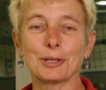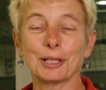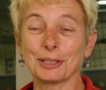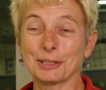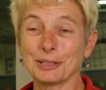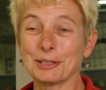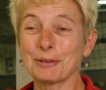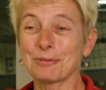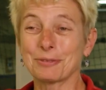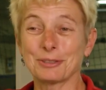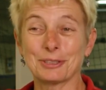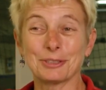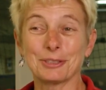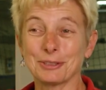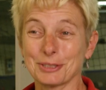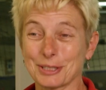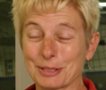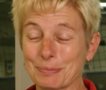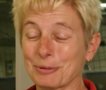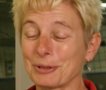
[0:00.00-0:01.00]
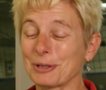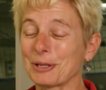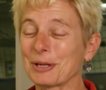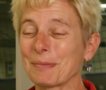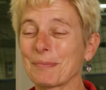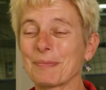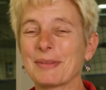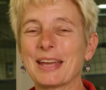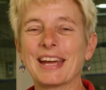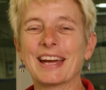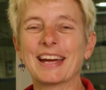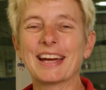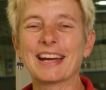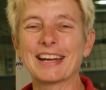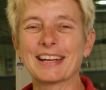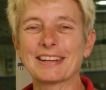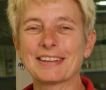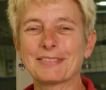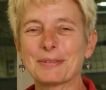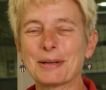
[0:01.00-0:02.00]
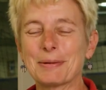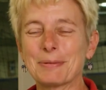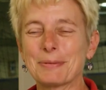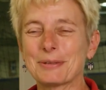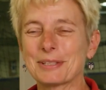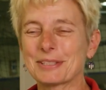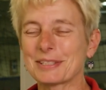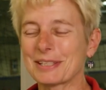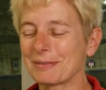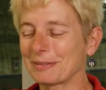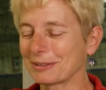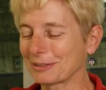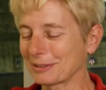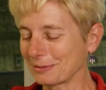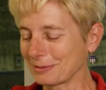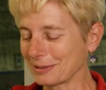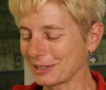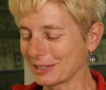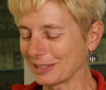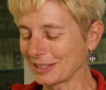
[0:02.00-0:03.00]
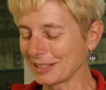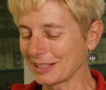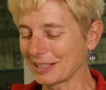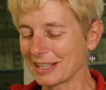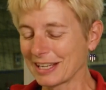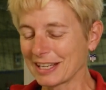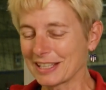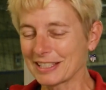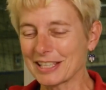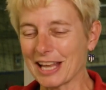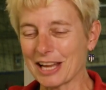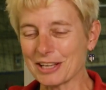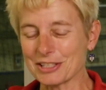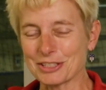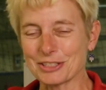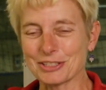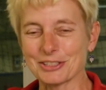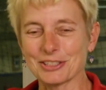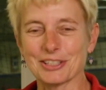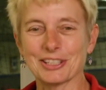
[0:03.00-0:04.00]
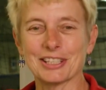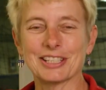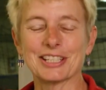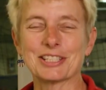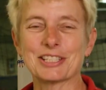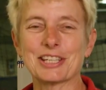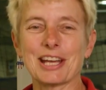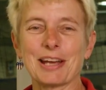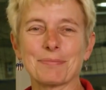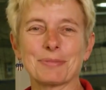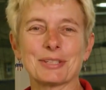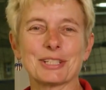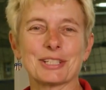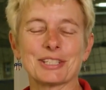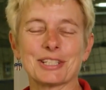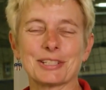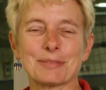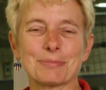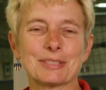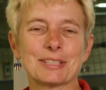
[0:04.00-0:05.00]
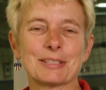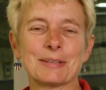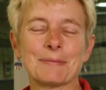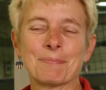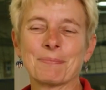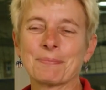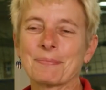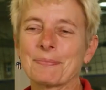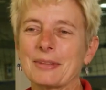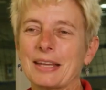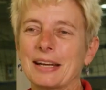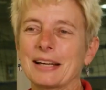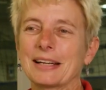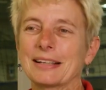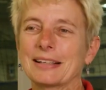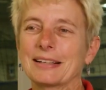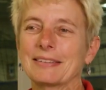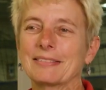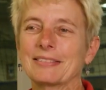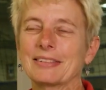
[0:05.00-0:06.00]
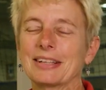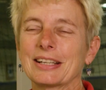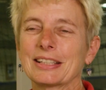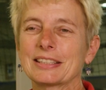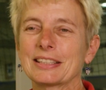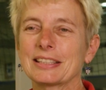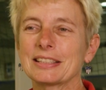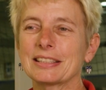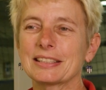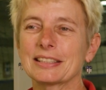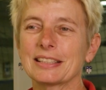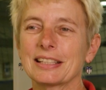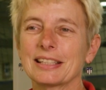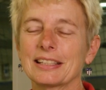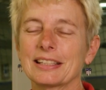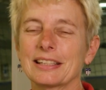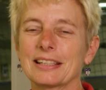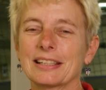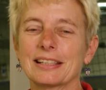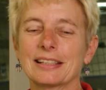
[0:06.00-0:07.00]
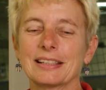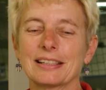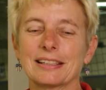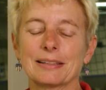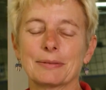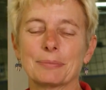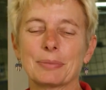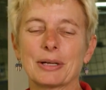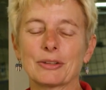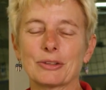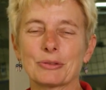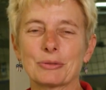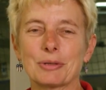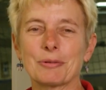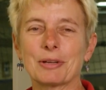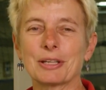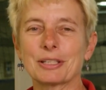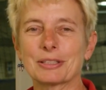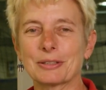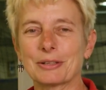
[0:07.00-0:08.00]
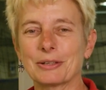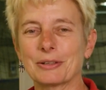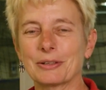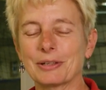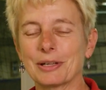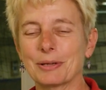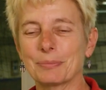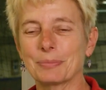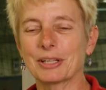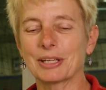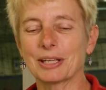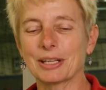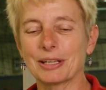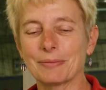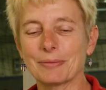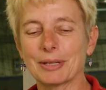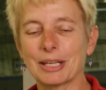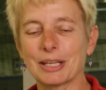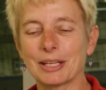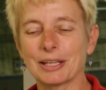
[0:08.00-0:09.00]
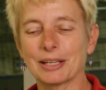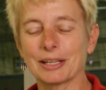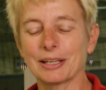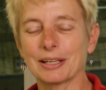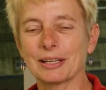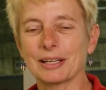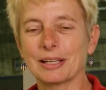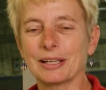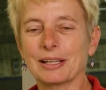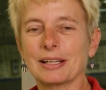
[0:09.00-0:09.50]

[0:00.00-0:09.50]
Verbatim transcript: well enough to support him and was able to win the national uh, championships. Um, since then, uh, about three weeks ago, I became a uh,